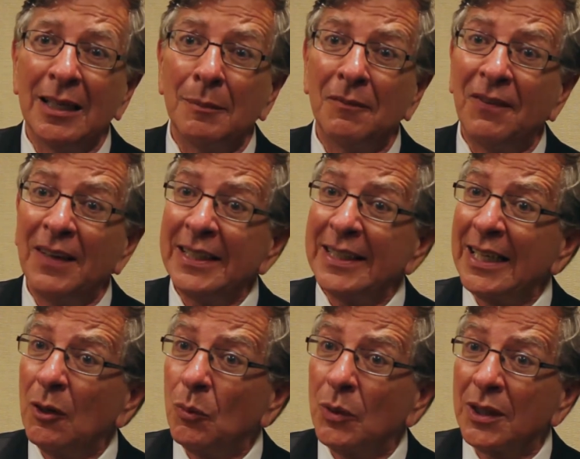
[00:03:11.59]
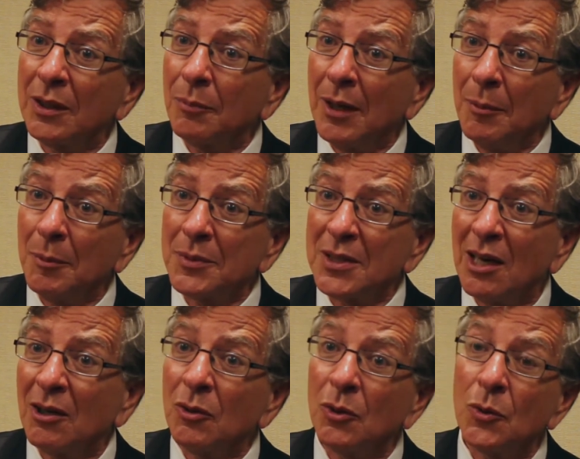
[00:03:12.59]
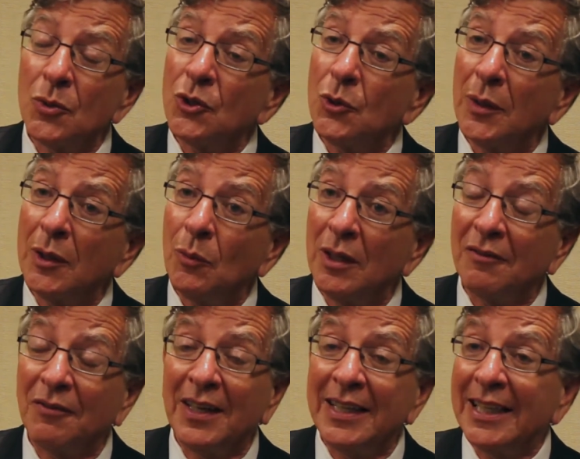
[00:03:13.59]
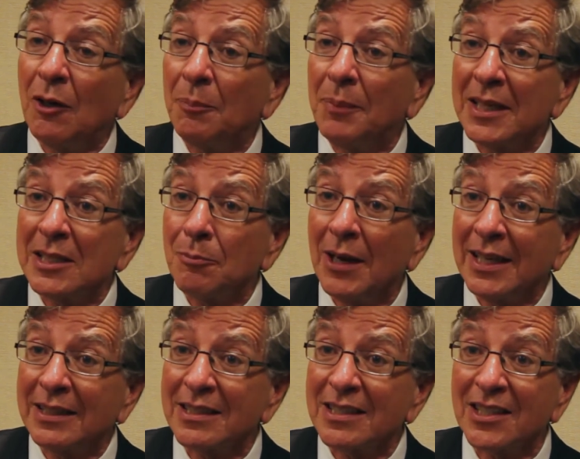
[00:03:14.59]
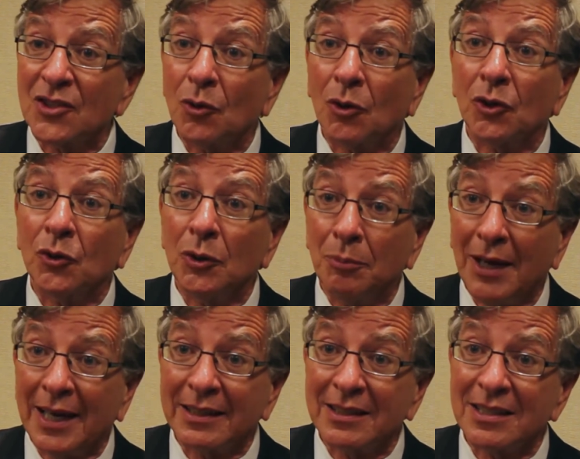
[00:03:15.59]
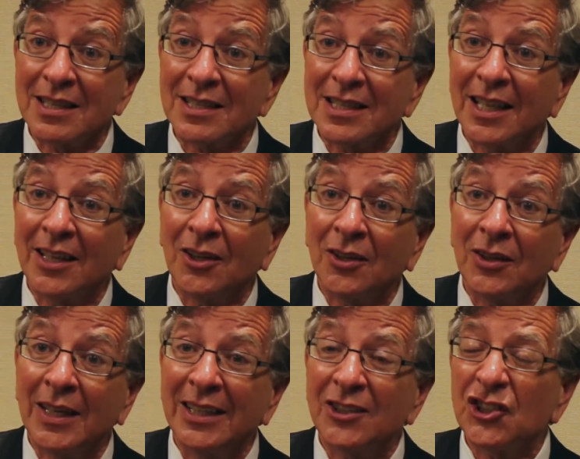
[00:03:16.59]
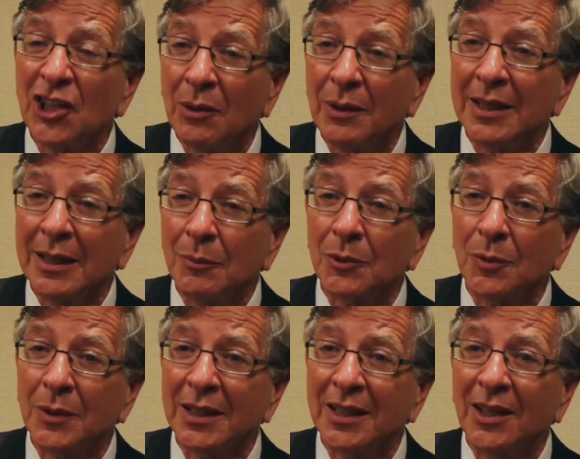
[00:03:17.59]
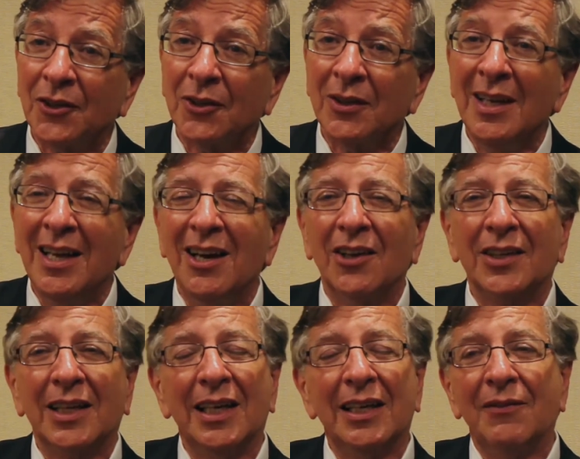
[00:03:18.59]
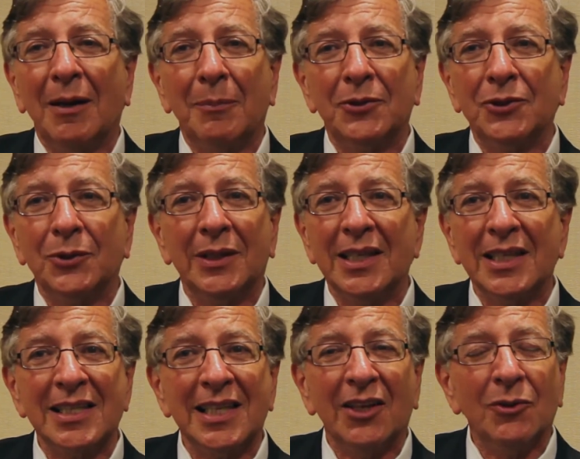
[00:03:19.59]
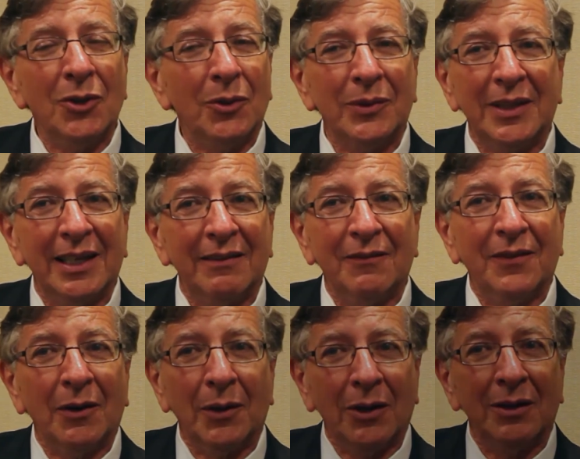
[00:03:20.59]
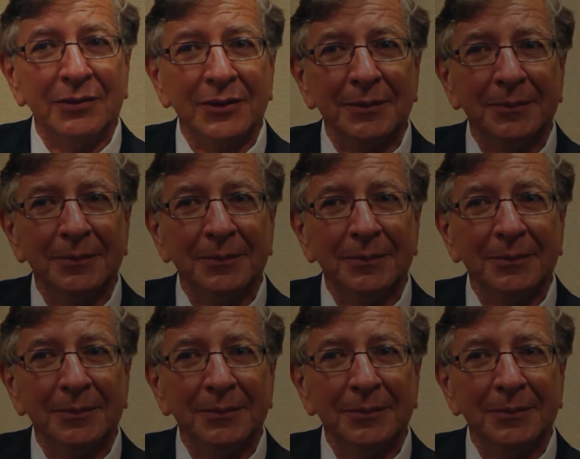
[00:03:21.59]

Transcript: finding out what the problems are, who's doing what, finding out best practices or good practices that are, and sharing them with one another are the kind of opportunities that you don't get very often.